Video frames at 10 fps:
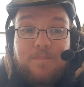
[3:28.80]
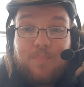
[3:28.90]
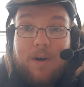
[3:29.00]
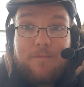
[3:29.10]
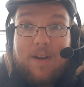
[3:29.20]

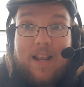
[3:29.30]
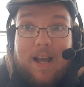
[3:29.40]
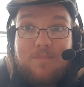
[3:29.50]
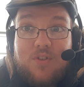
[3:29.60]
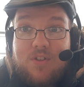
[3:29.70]
But really,
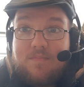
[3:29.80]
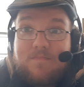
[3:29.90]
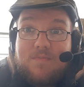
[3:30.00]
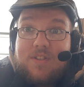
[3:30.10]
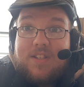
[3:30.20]
I'm just
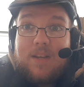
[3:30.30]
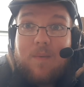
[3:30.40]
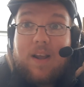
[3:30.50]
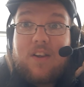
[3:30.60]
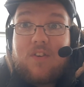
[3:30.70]
seeing
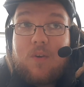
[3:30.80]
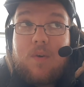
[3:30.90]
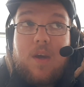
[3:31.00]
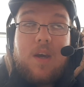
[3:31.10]
what I can do.